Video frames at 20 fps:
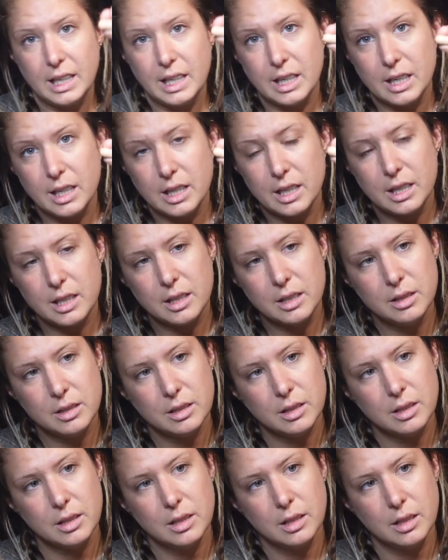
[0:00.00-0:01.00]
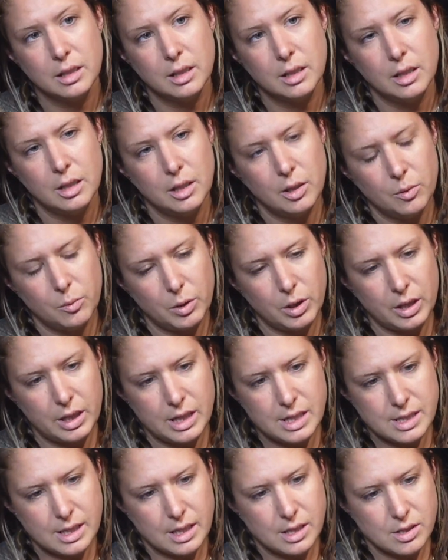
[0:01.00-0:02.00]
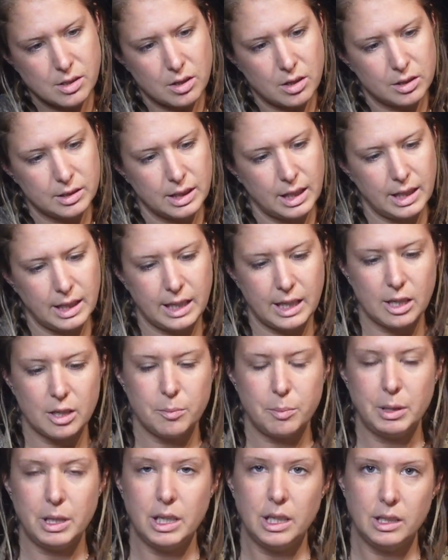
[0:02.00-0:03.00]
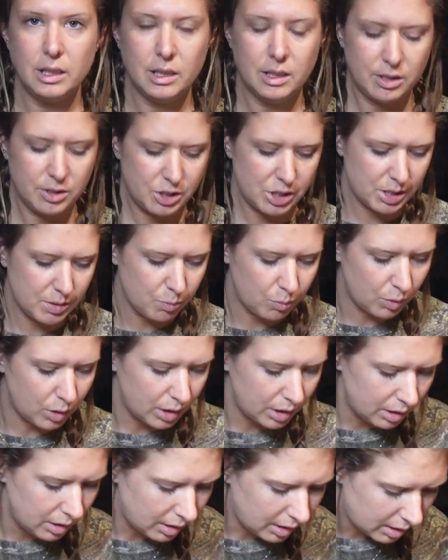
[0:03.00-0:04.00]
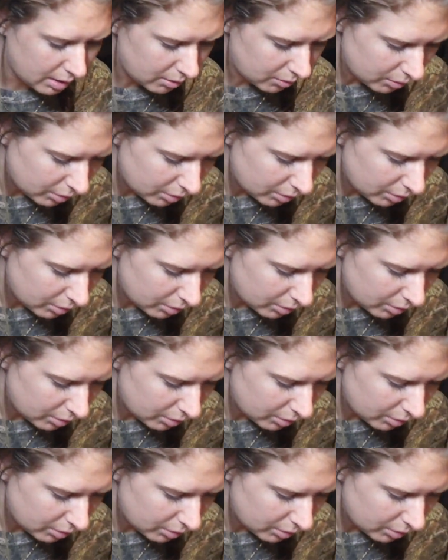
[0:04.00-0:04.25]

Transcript: ear, what are these things called? An earplug, just one. I don't